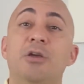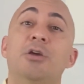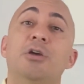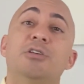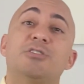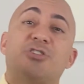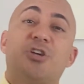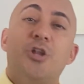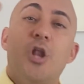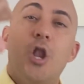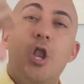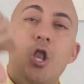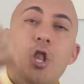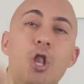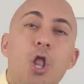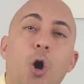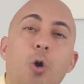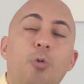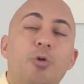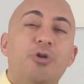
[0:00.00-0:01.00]
It's going to
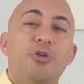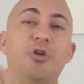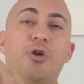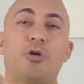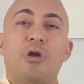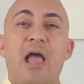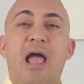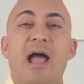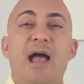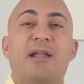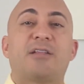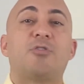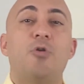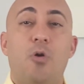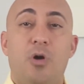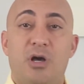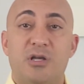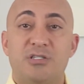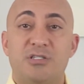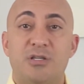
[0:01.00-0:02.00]
lower your ad
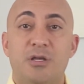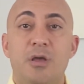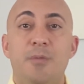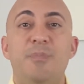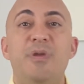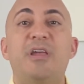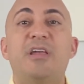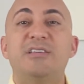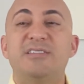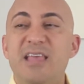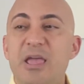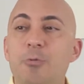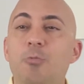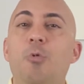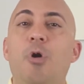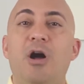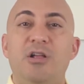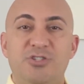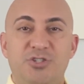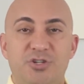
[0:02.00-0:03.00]
costs because they
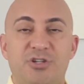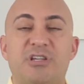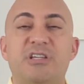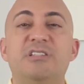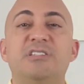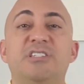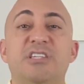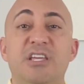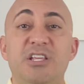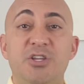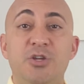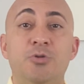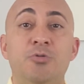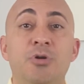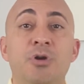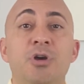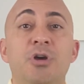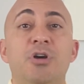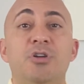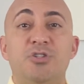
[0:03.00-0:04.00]
want you to continue
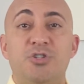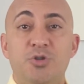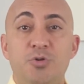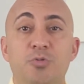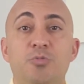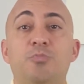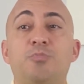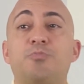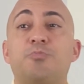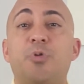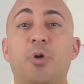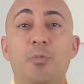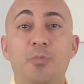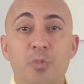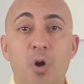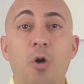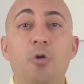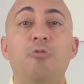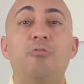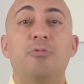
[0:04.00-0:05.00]
to
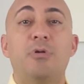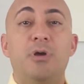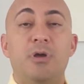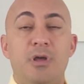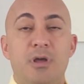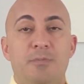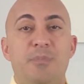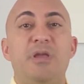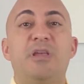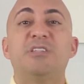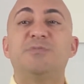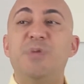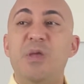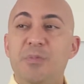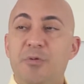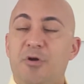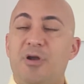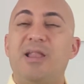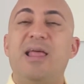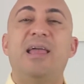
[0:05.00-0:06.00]
promote, because
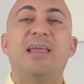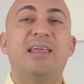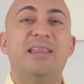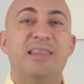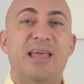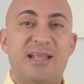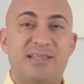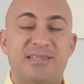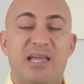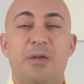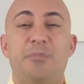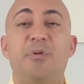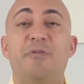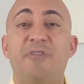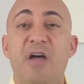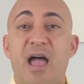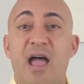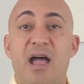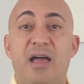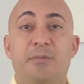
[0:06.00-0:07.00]
people are liking that type of
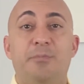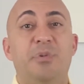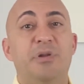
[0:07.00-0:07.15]
ad.